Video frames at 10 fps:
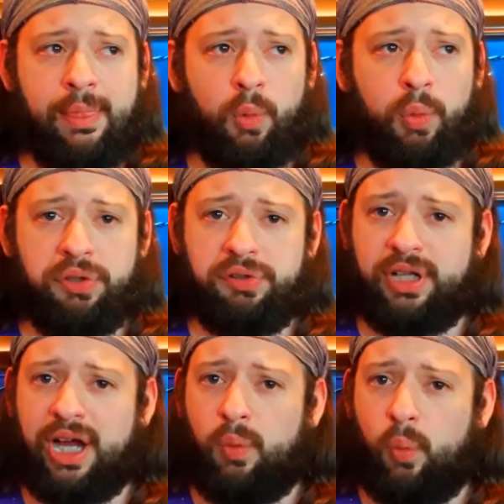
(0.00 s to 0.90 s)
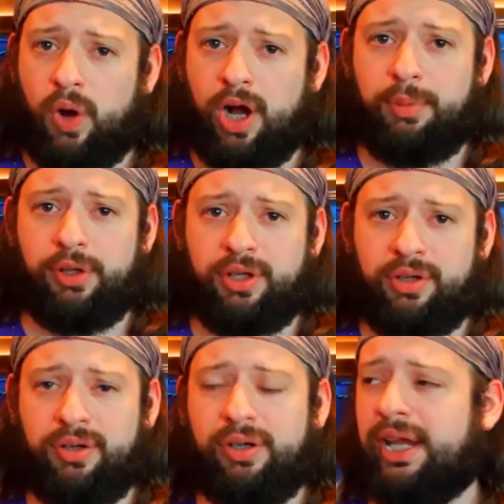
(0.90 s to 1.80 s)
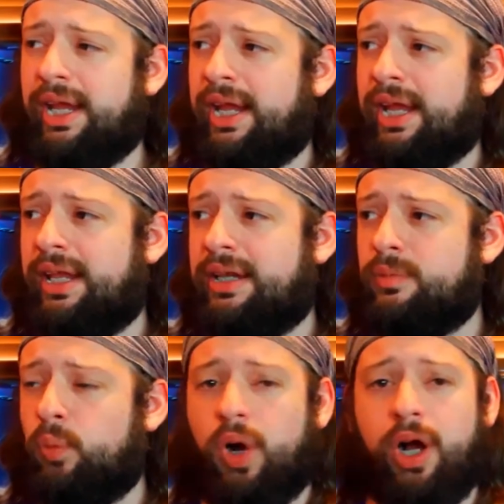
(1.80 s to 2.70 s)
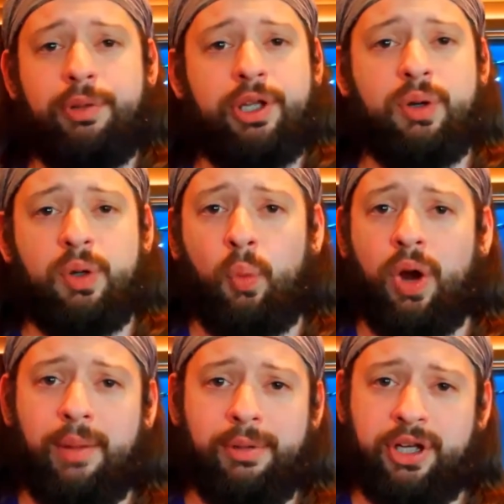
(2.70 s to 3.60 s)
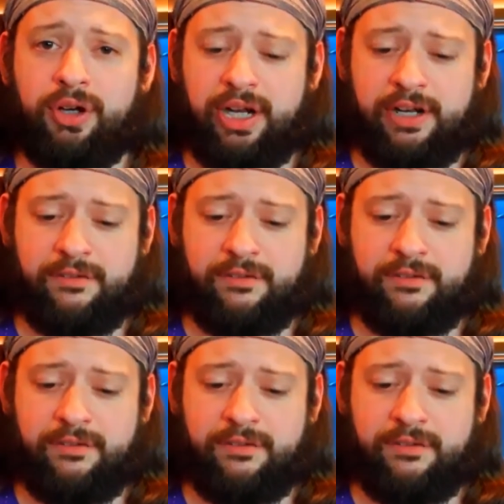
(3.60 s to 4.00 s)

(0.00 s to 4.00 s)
the wheels got wobblier and wobblier and wobblier, and